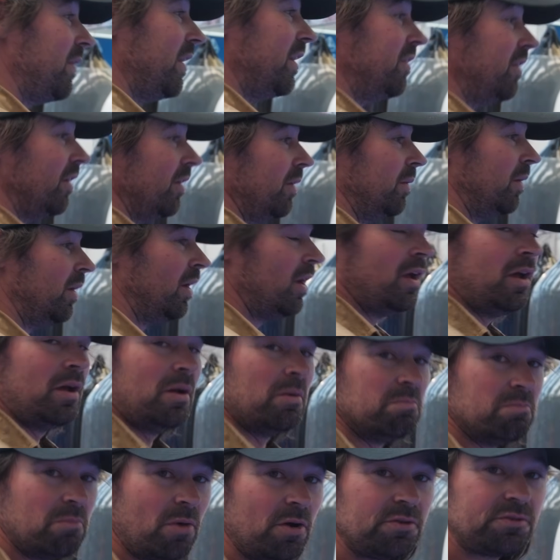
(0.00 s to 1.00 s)
they do.
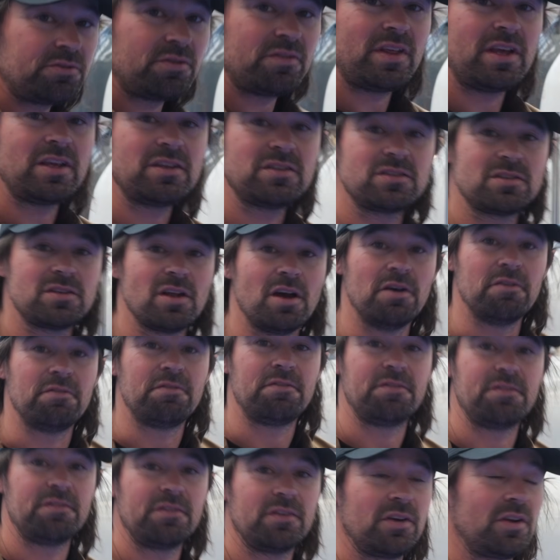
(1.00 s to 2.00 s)
Most of their
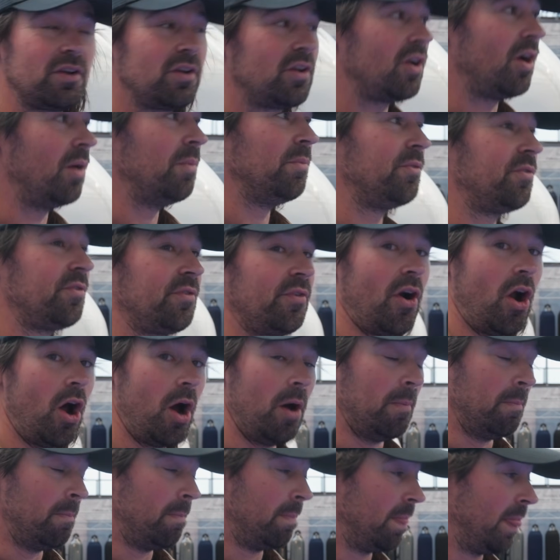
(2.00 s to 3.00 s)
stuff comes
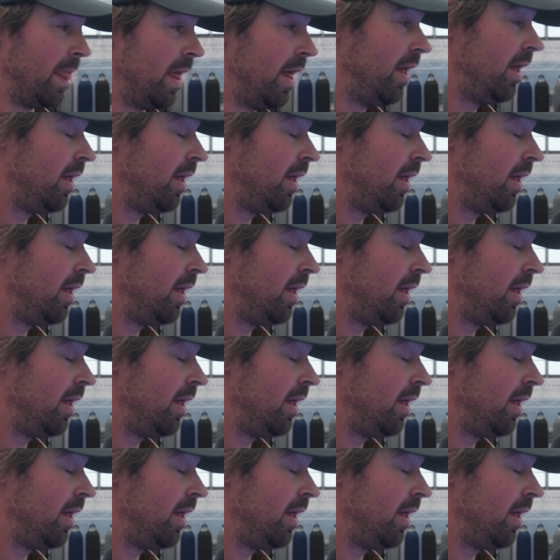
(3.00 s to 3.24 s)
from